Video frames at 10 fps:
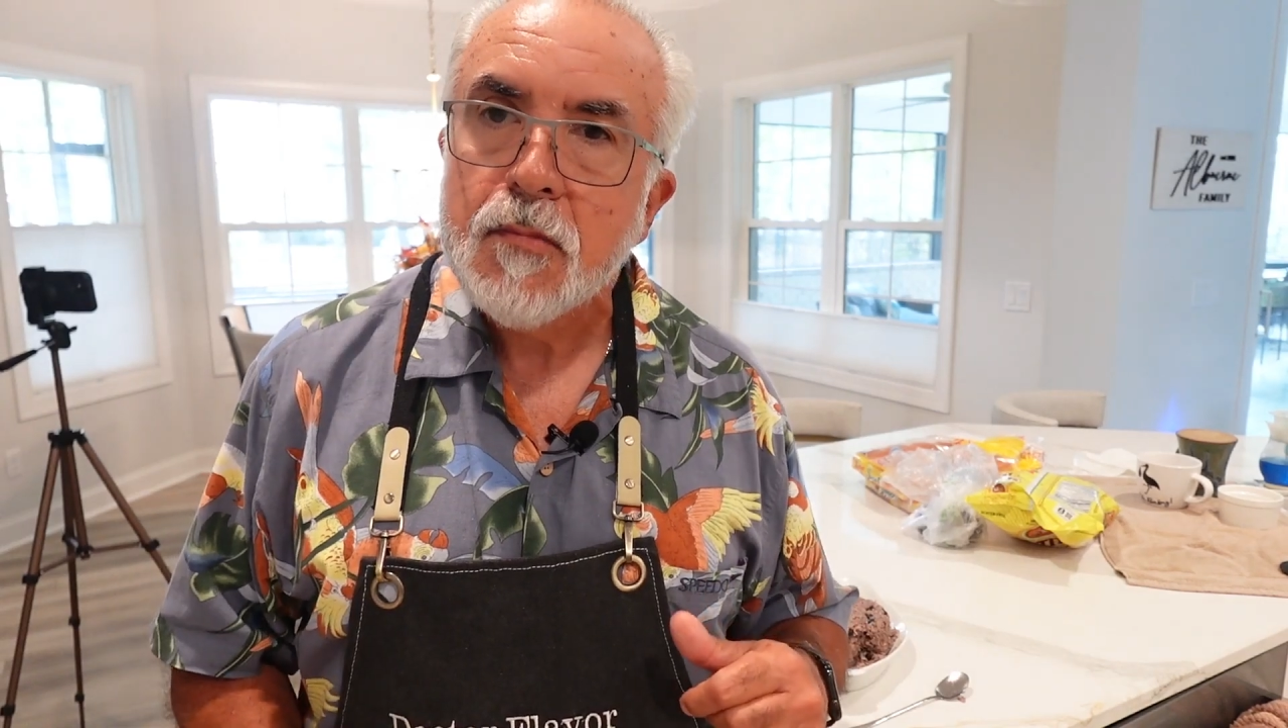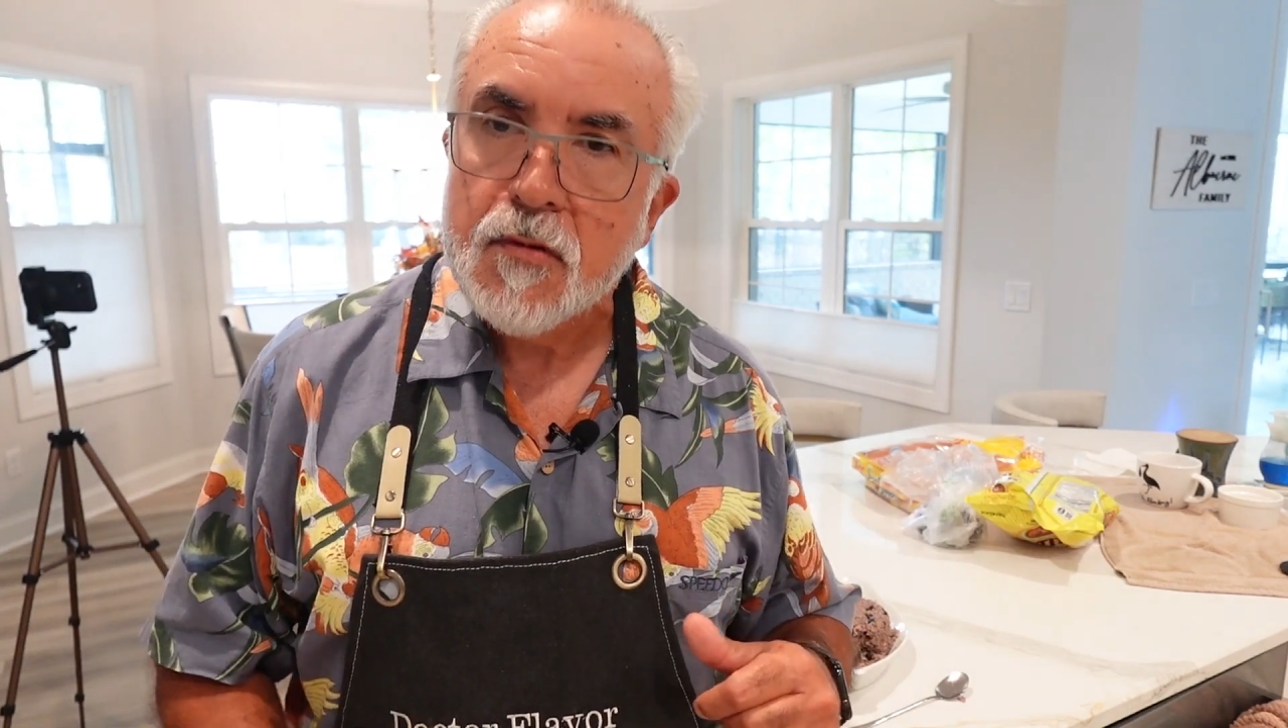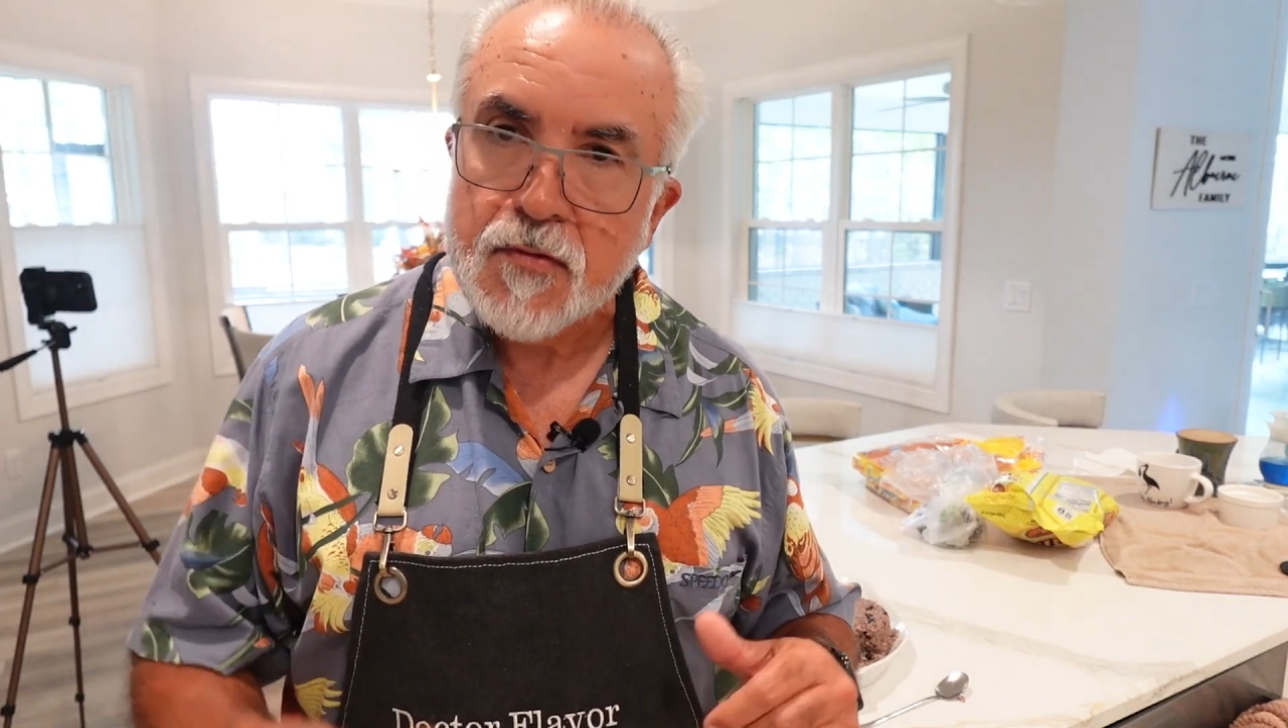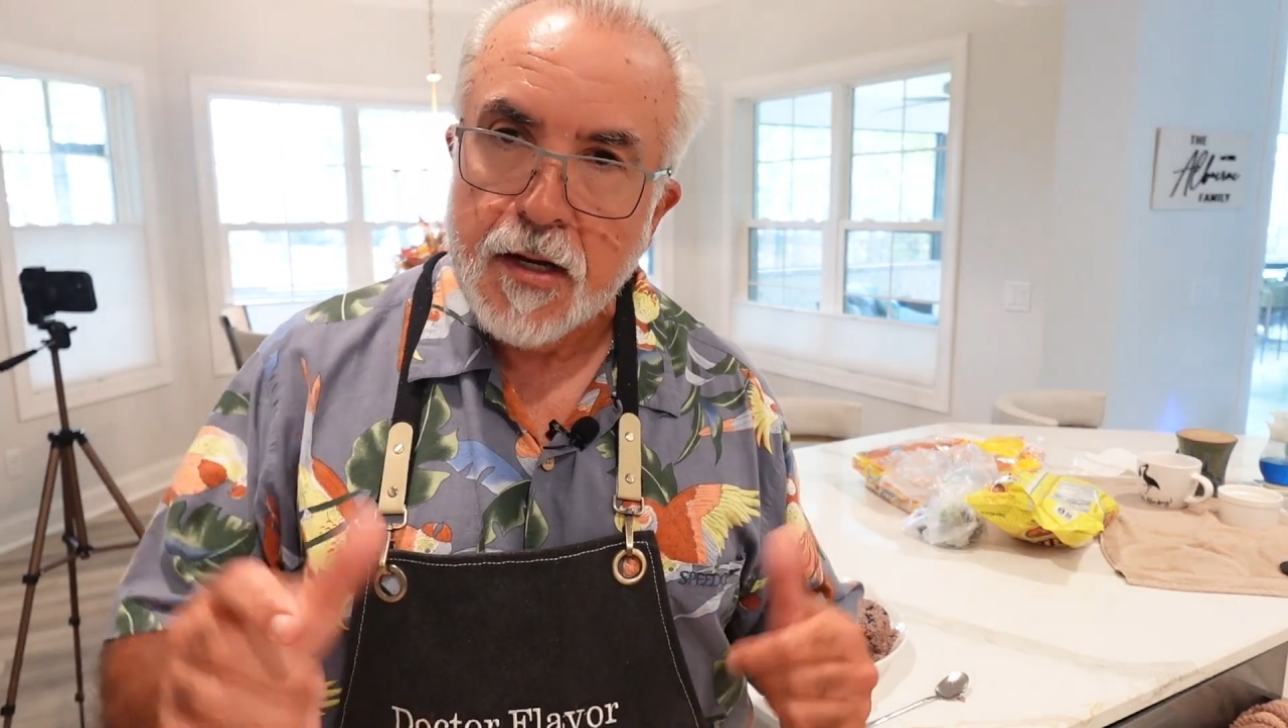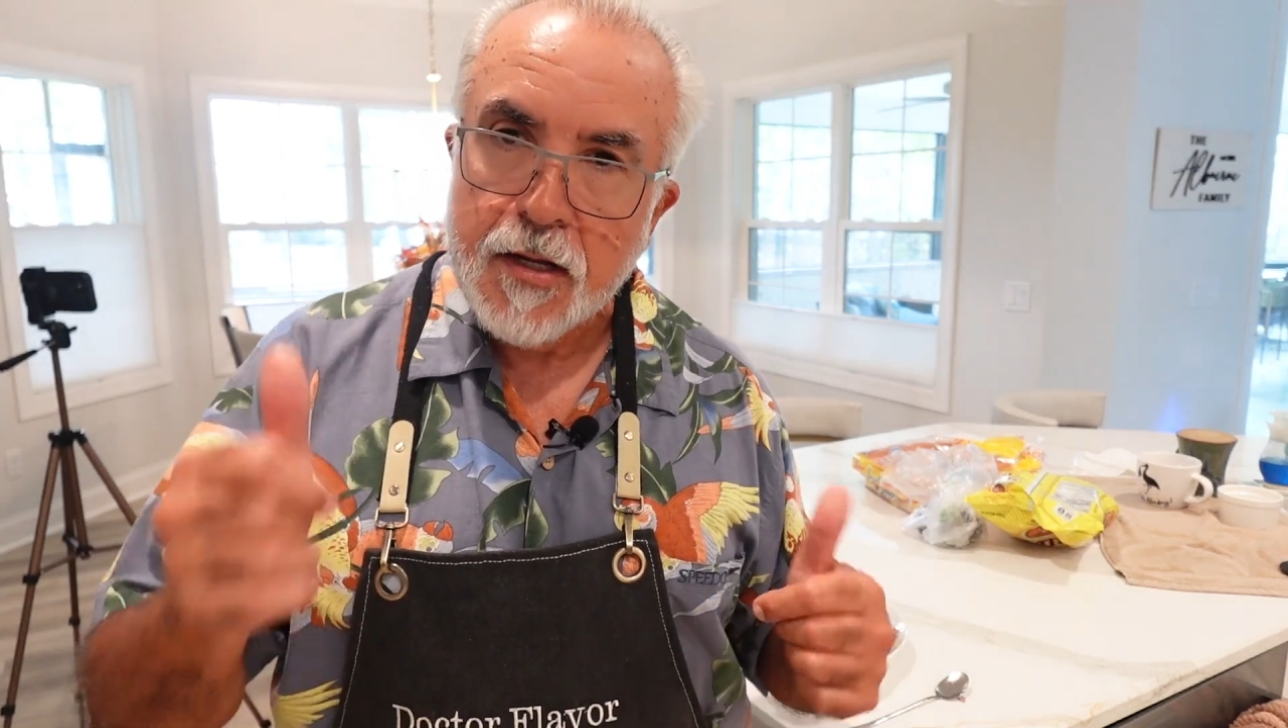
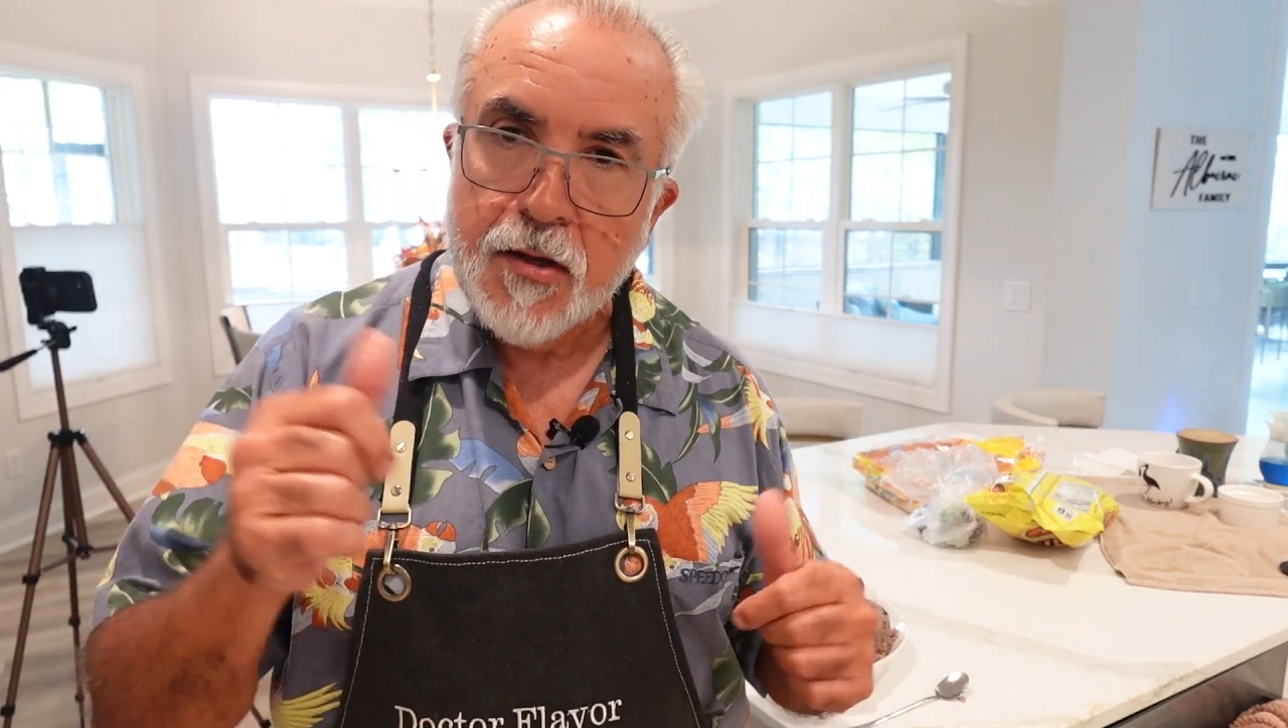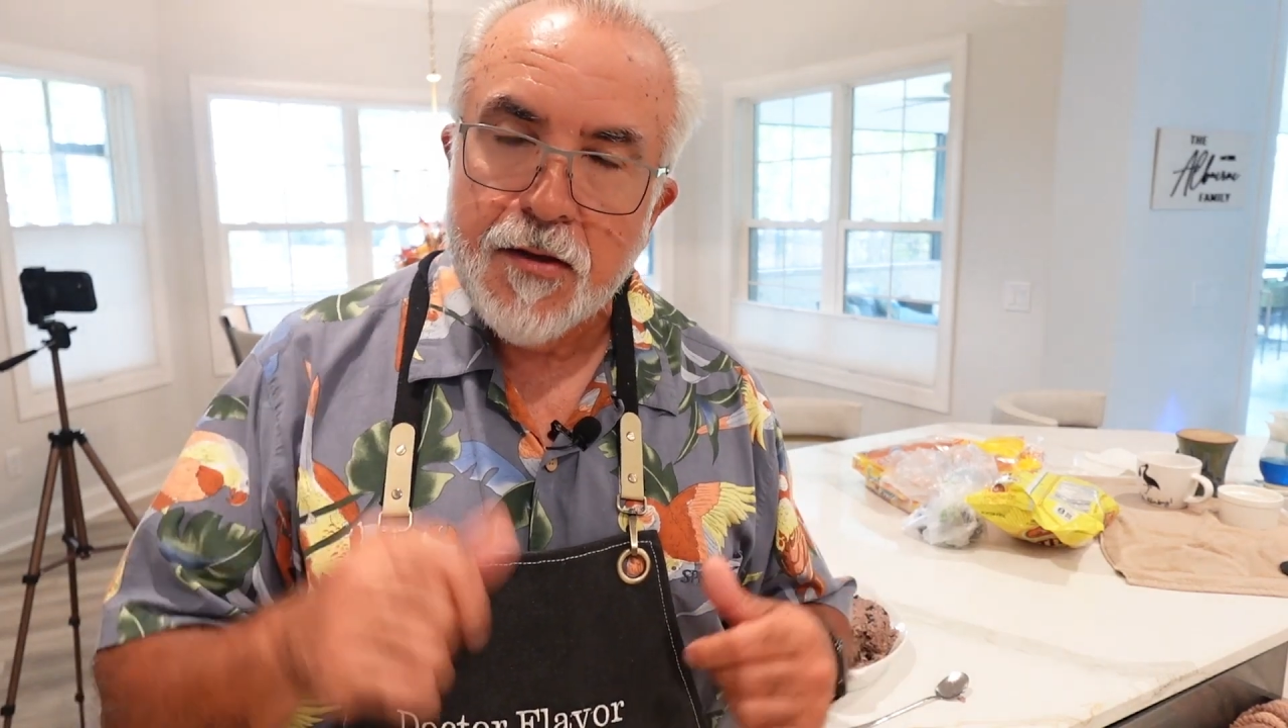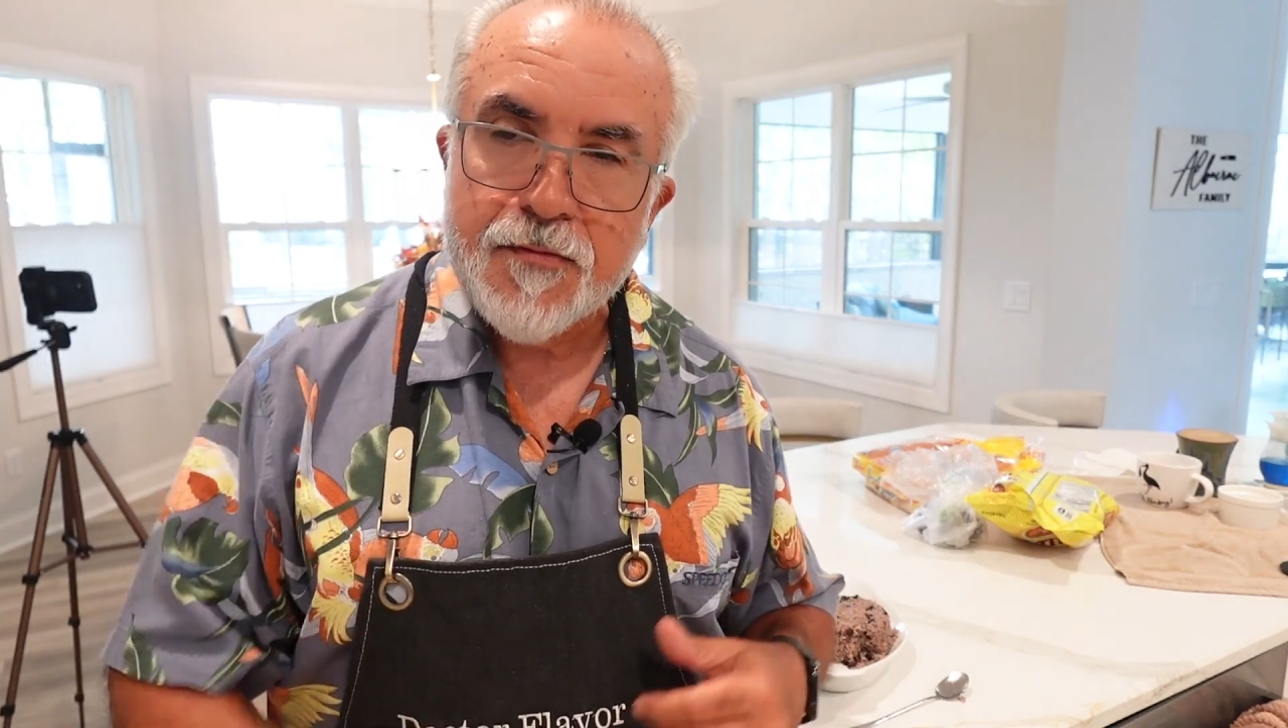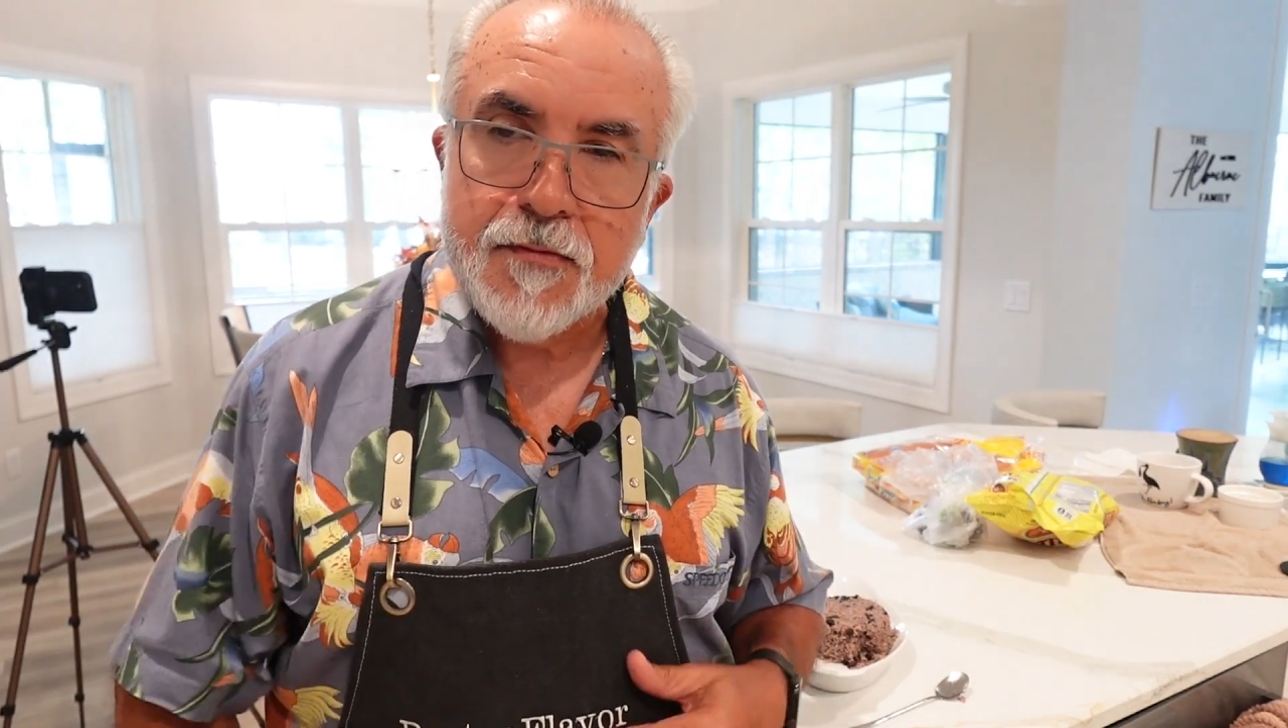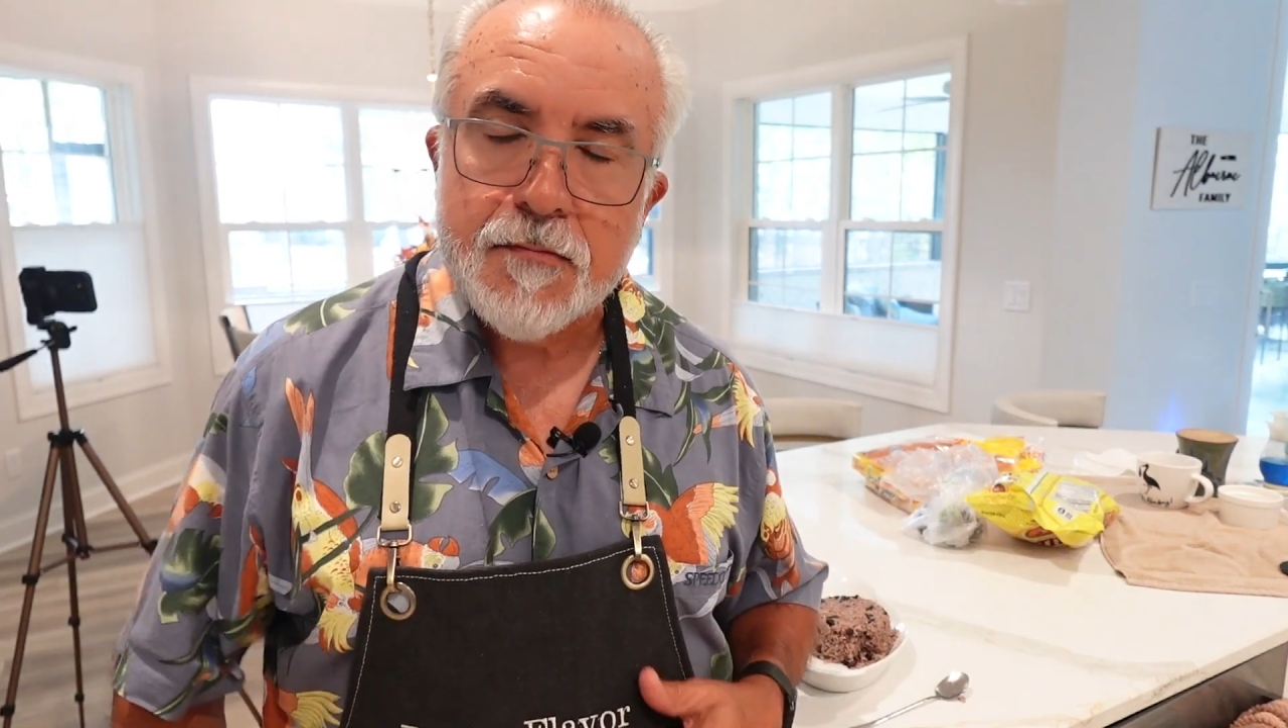signing
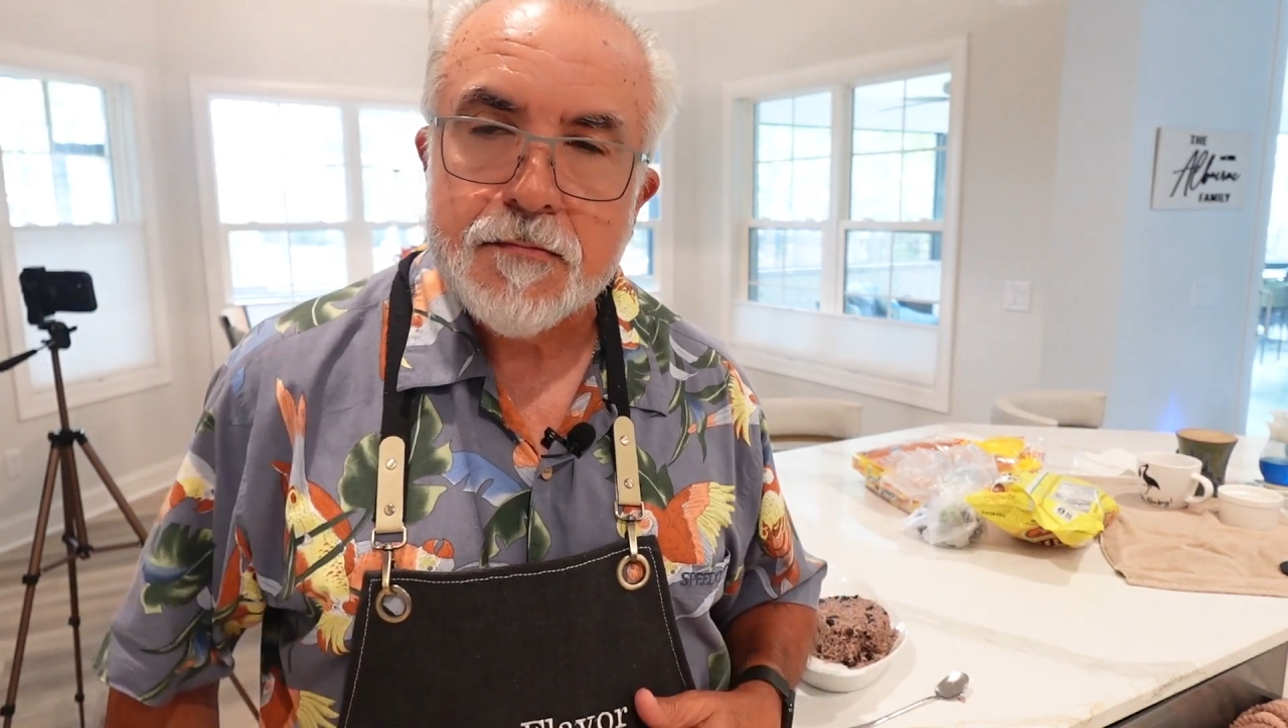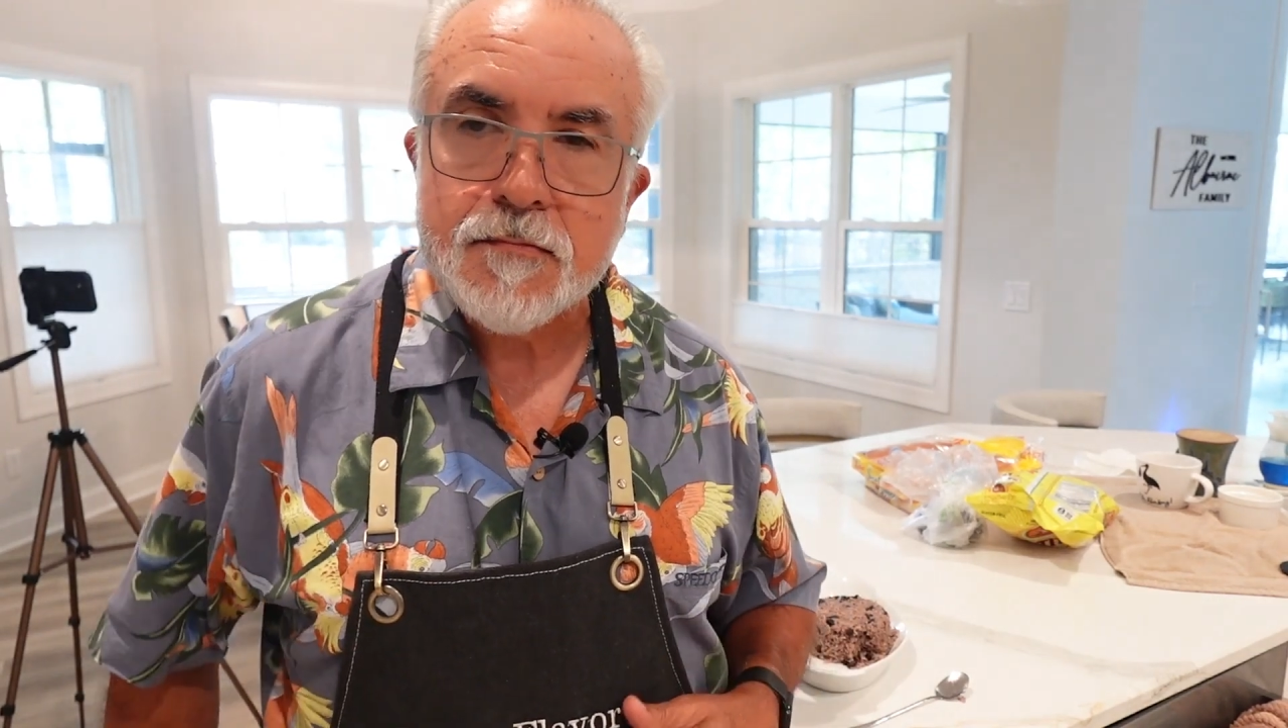off.